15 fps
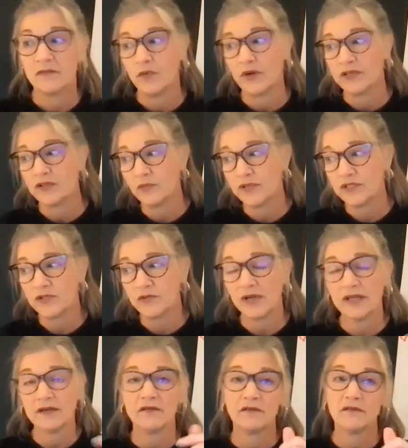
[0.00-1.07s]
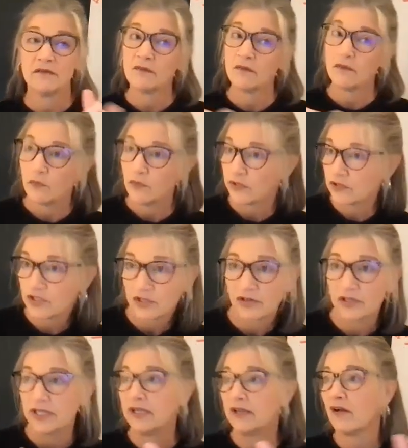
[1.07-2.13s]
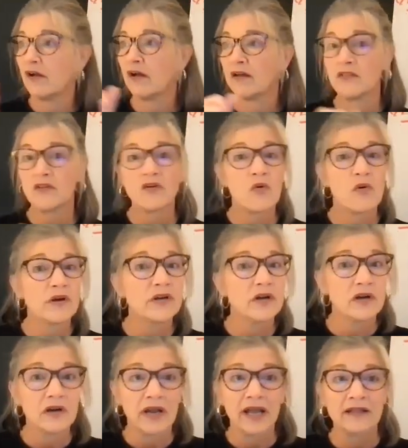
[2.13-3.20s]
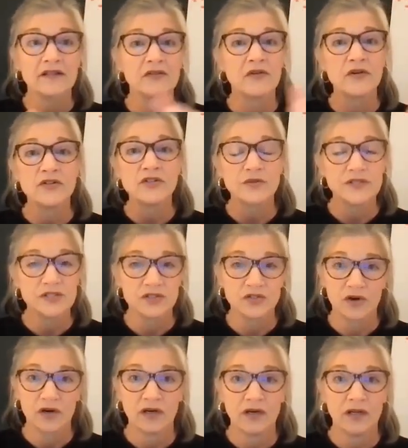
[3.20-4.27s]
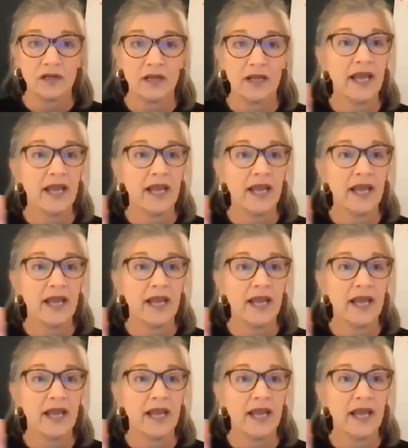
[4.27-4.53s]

When do we do it? When we're turning the corner at the grocery store